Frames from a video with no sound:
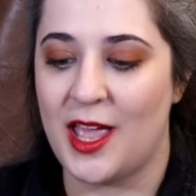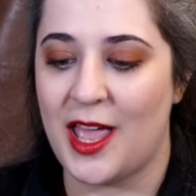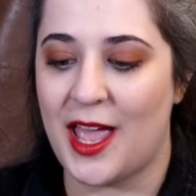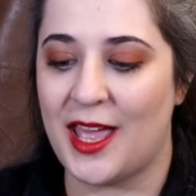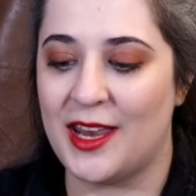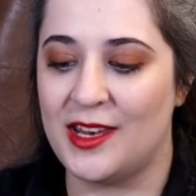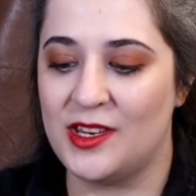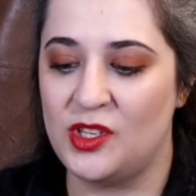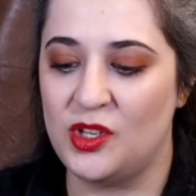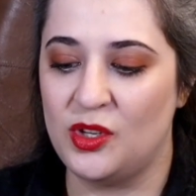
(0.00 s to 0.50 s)

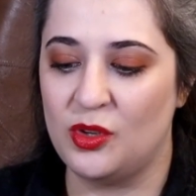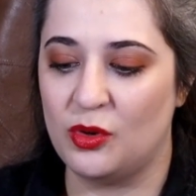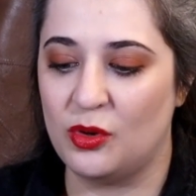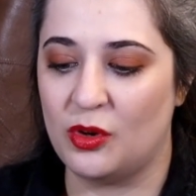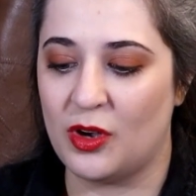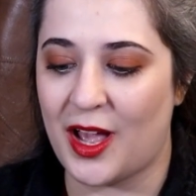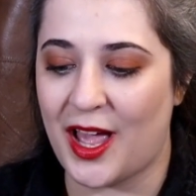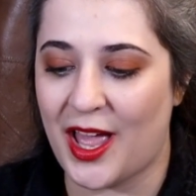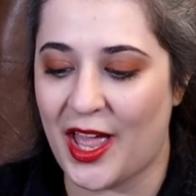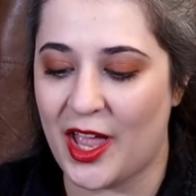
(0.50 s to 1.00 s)
and you
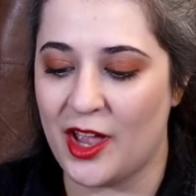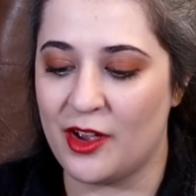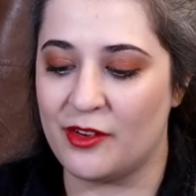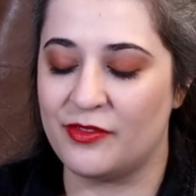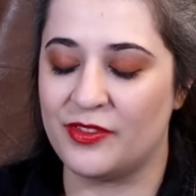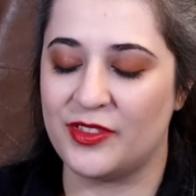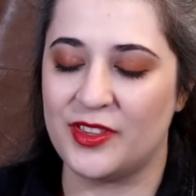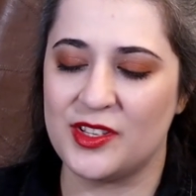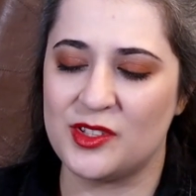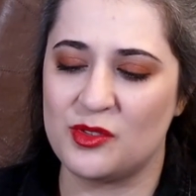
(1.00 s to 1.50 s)

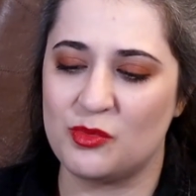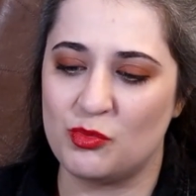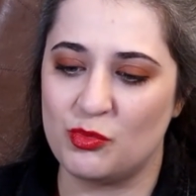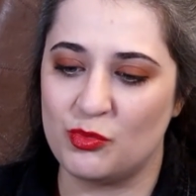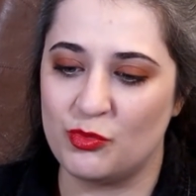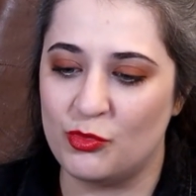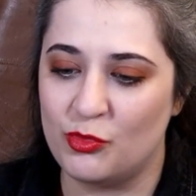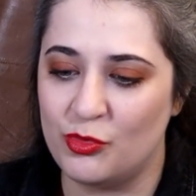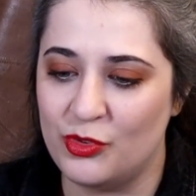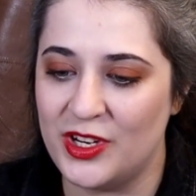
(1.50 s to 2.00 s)
have this
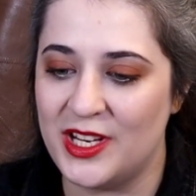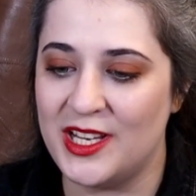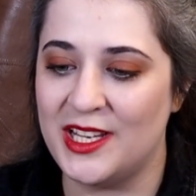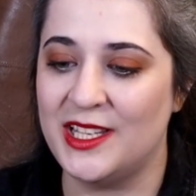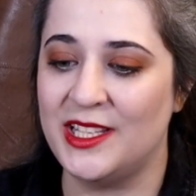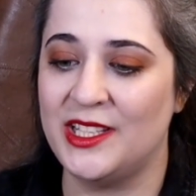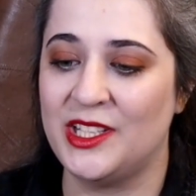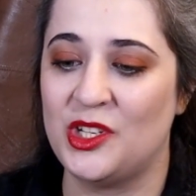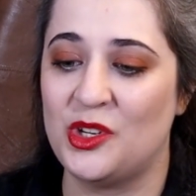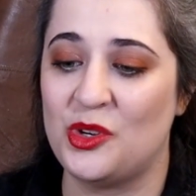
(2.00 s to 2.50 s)

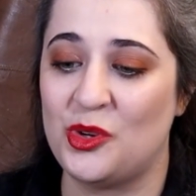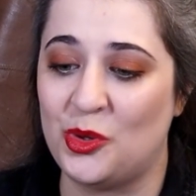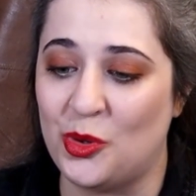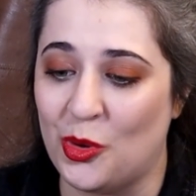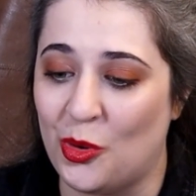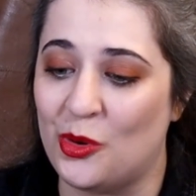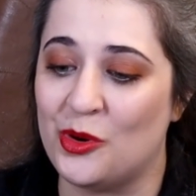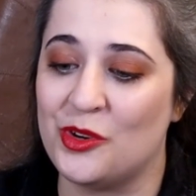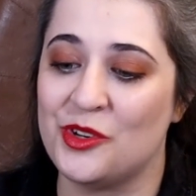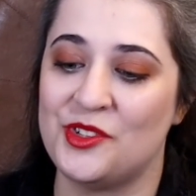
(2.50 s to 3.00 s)
really
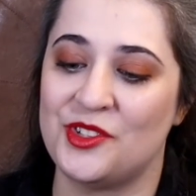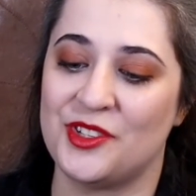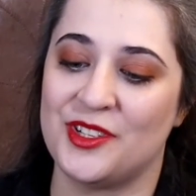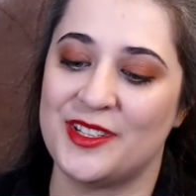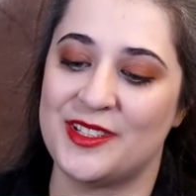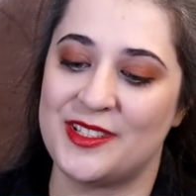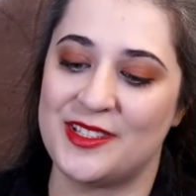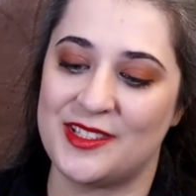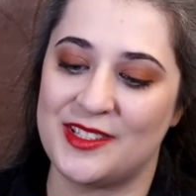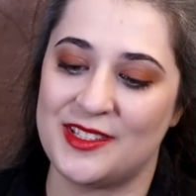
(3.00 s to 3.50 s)

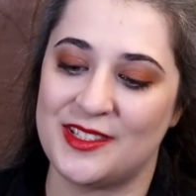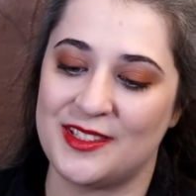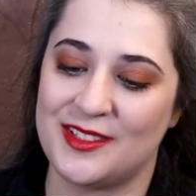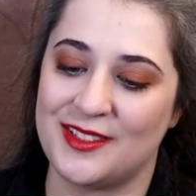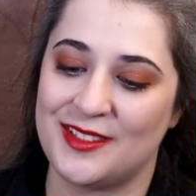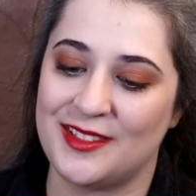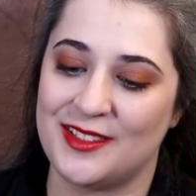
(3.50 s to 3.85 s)
gorgeous